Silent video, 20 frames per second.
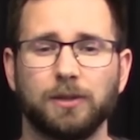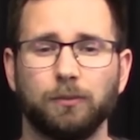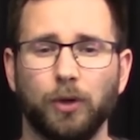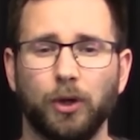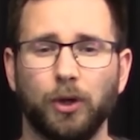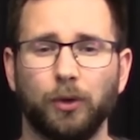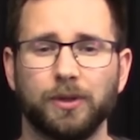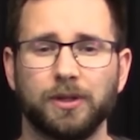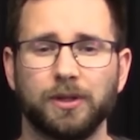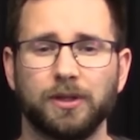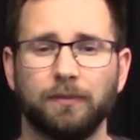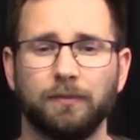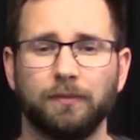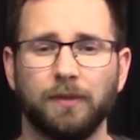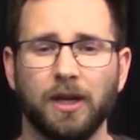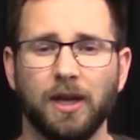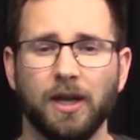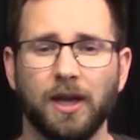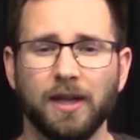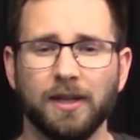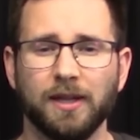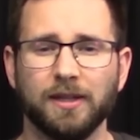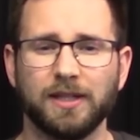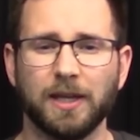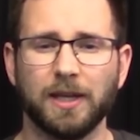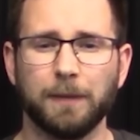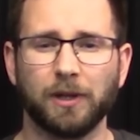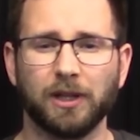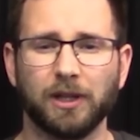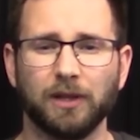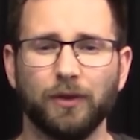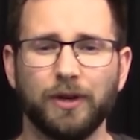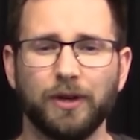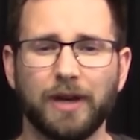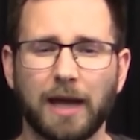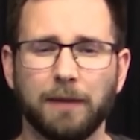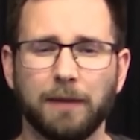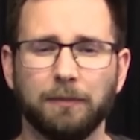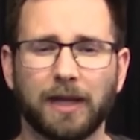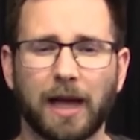I had never settled on what sort of
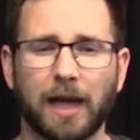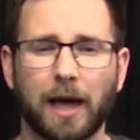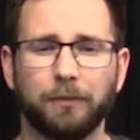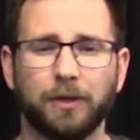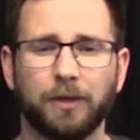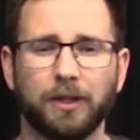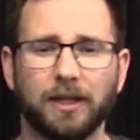content I